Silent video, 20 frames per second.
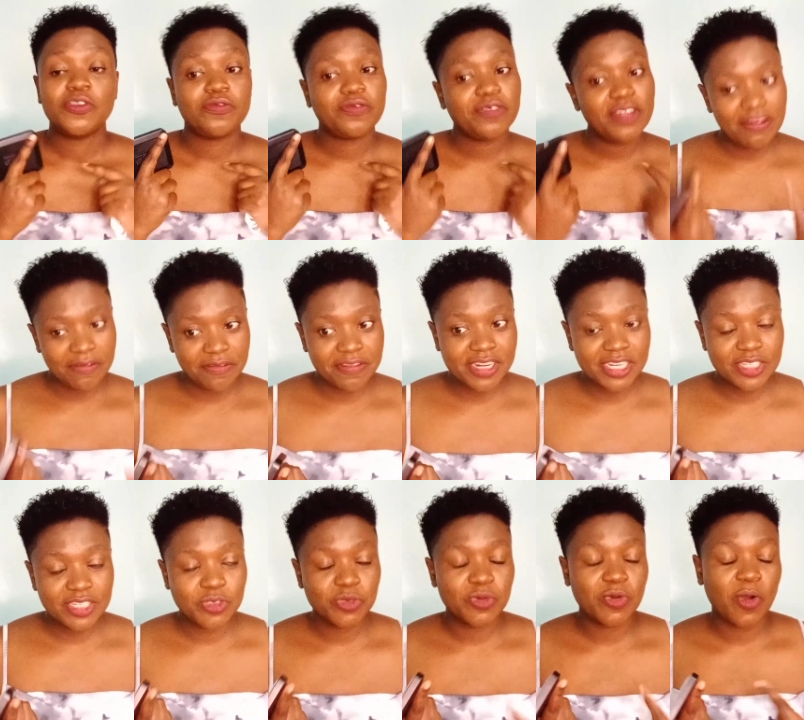feel
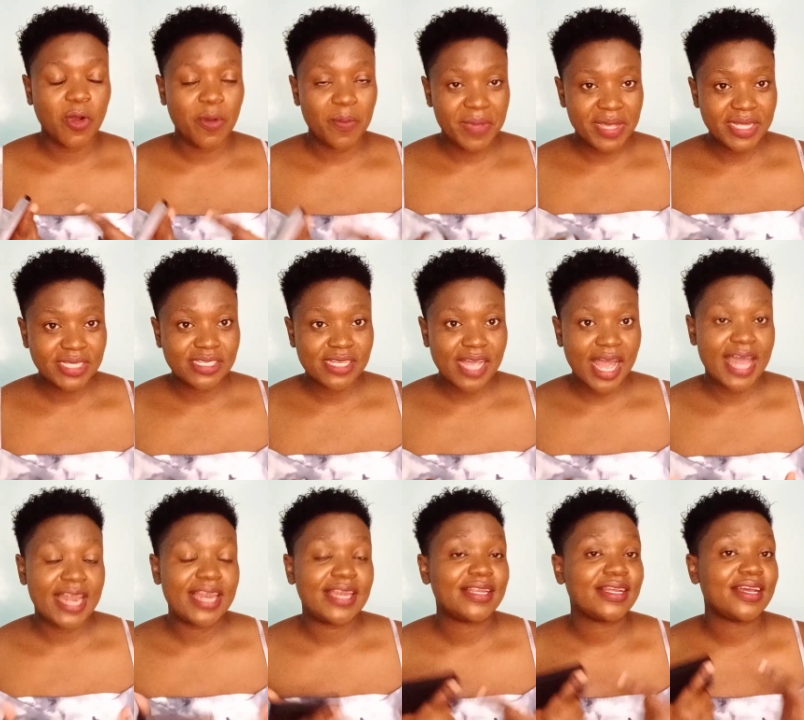free to comment
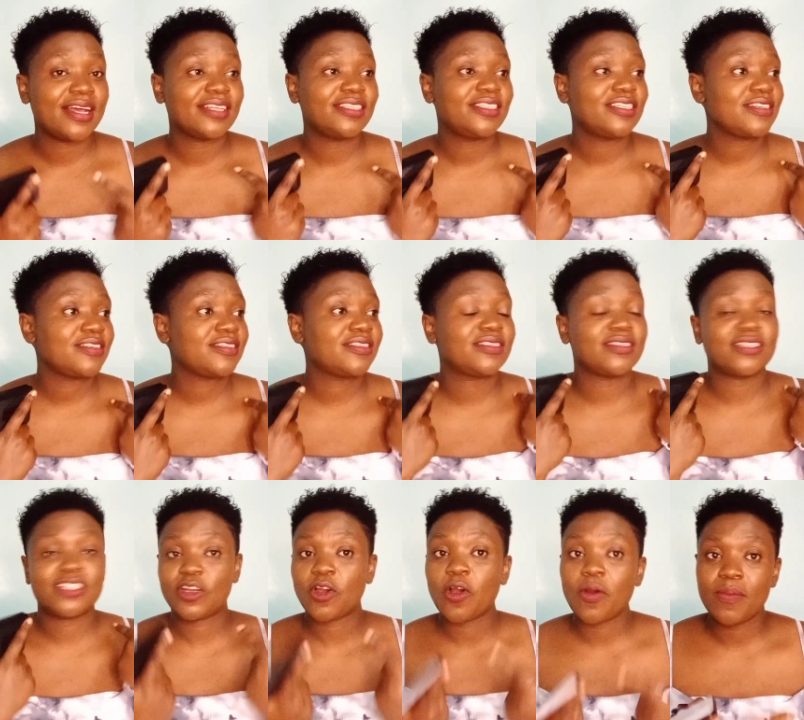and uh, just
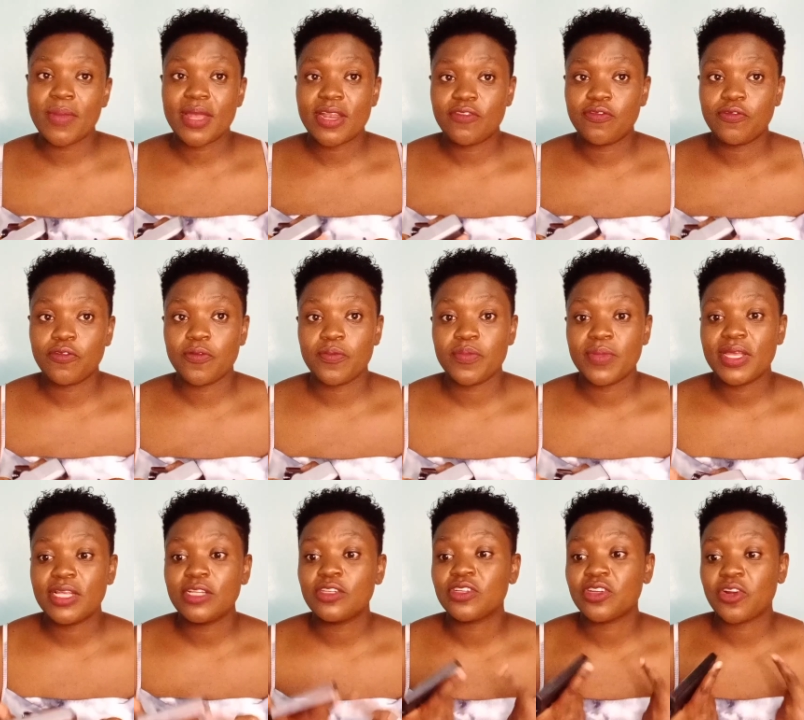recommend for
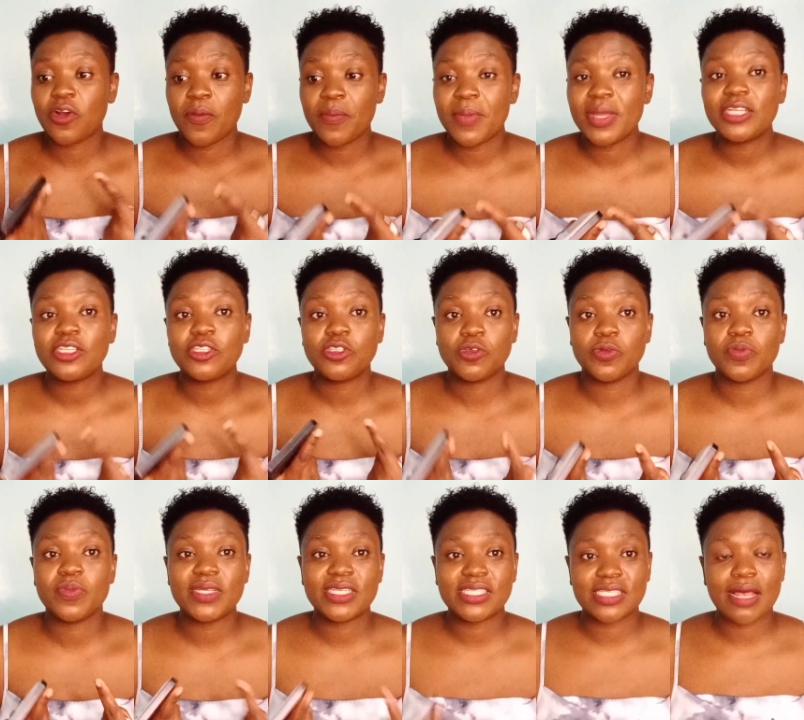me recommend
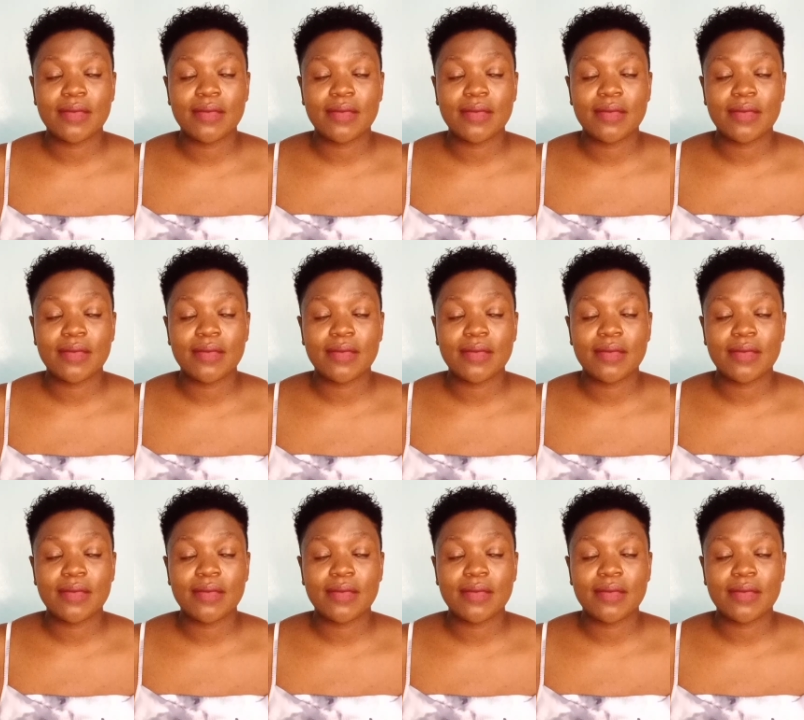to me